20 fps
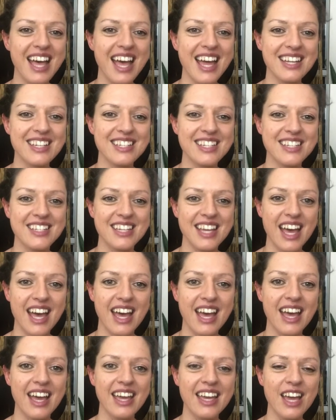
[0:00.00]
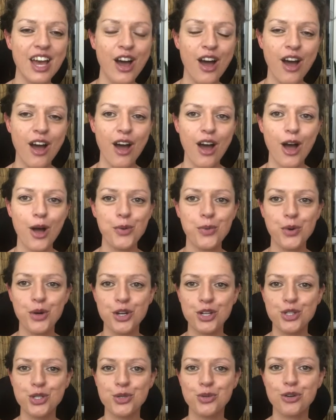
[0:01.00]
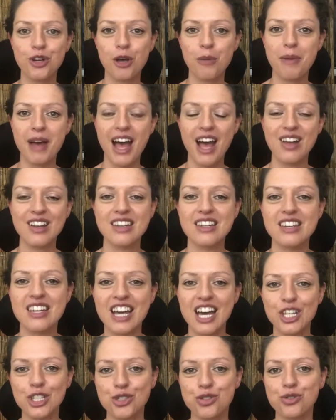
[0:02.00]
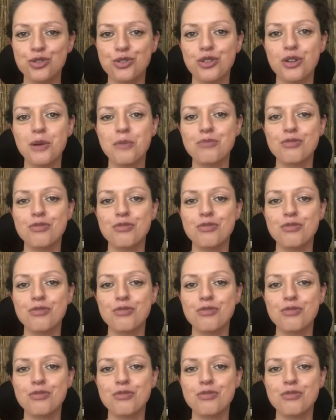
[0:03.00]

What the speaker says: And today I want to talk about natural